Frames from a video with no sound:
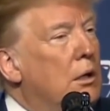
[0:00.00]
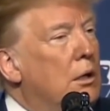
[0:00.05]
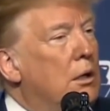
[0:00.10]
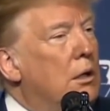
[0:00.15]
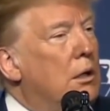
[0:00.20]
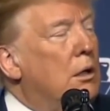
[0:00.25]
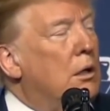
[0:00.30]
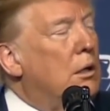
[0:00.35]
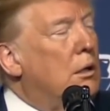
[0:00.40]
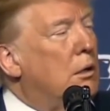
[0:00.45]

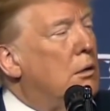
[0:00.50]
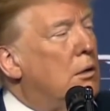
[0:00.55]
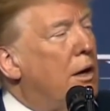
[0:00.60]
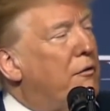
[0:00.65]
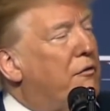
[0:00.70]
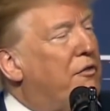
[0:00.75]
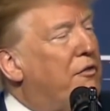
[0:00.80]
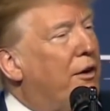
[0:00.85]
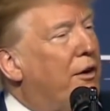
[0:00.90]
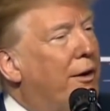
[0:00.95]
Oh, I
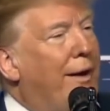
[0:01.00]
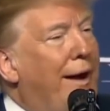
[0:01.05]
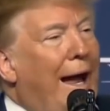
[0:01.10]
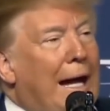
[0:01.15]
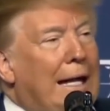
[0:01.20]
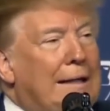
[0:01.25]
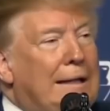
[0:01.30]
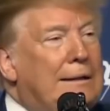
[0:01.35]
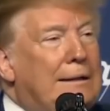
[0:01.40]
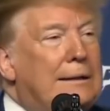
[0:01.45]

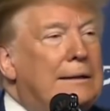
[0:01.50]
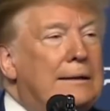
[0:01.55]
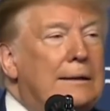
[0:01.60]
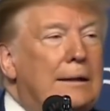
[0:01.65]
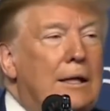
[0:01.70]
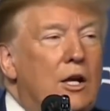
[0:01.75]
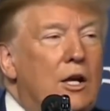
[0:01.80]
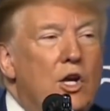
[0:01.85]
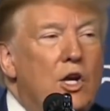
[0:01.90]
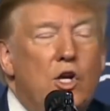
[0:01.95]
forgot.
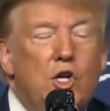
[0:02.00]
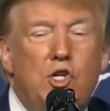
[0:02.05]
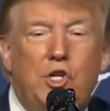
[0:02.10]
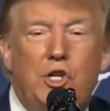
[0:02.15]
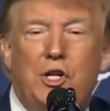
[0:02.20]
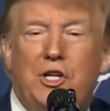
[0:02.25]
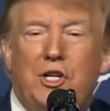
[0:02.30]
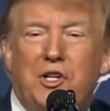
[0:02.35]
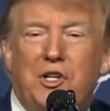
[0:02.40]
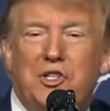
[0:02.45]

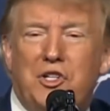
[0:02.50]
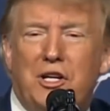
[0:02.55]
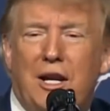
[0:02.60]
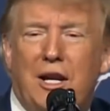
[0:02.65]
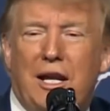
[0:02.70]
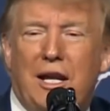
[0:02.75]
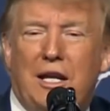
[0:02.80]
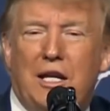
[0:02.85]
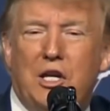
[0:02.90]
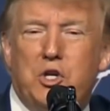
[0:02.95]
She doesn't
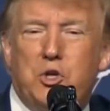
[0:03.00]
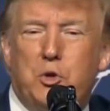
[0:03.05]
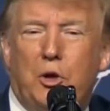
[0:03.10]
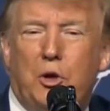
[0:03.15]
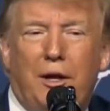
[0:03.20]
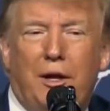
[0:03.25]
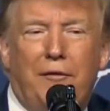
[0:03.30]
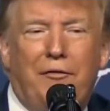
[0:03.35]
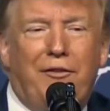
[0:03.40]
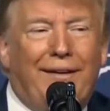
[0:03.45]
like
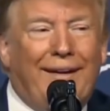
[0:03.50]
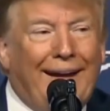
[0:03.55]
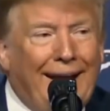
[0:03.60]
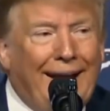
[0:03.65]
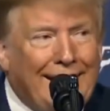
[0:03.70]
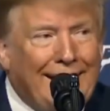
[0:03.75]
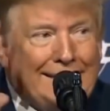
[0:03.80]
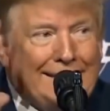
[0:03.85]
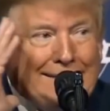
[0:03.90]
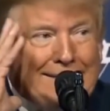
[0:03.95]
Israel. I
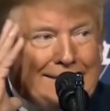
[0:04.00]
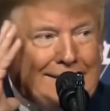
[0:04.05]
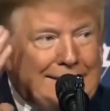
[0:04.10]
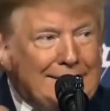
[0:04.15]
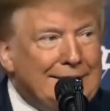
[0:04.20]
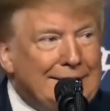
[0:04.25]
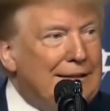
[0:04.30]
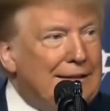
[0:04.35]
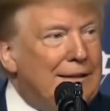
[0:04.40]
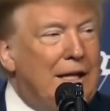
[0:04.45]
forgot.
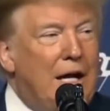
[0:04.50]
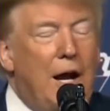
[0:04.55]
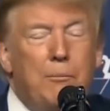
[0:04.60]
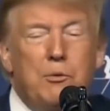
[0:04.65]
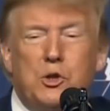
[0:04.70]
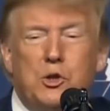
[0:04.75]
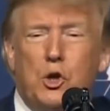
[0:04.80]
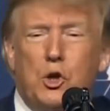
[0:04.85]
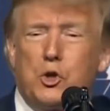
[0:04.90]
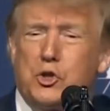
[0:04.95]
I'm
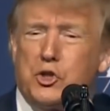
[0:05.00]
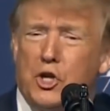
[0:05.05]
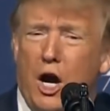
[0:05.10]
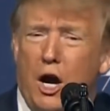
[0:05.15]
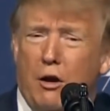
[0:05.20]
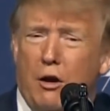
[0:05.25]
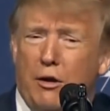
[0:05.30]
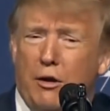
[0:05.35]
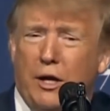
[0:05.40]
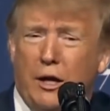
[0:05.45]
so
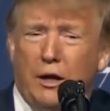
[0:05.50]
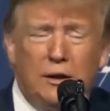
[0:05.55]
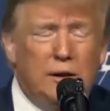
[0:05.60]
sorry.